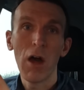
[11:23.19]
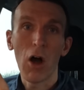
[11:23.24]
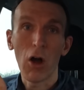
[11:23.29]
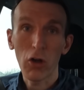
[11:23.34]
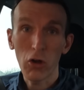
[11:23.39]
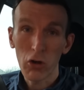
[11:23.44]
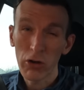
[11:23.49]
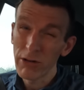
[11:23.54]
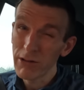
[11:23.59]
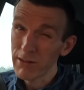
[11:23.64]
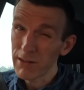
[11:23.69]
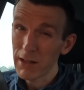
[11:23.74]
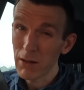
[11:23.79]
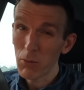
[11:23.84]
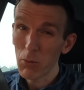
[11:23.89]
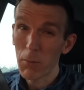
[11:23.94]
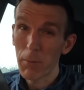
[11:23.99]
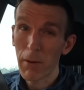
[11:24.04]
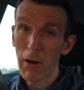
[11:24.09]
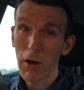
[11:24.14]
I couldn't see
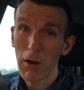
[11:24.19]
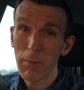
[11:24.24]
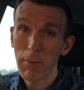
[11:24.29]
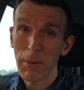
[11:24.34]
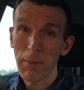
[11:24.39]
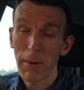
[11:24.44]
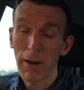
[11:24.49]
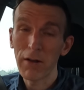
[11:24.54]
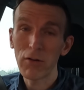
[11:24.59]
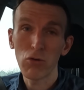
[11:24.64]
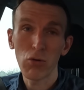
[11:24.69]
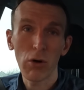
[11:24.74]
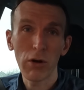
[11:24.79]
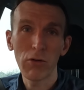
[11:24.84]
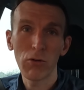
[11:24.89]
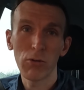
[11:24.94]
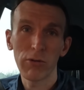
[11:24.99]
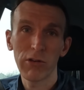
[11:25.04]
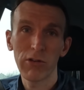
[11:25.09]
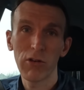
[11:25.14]
anyone behind me, but I
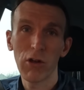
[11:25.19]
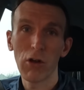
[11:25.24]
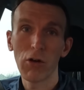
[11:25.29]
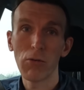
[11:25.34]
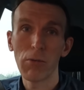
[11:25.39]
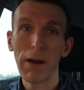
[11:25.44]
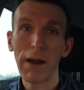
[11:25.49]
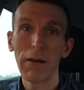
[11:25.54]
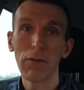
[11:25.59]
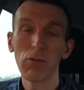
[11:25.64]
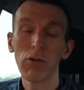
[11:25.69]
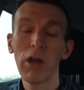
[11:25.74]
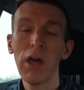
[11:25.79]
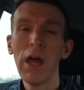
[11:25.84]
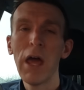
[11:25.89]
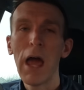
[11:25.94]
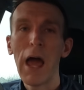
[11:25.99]
tried not to turn around,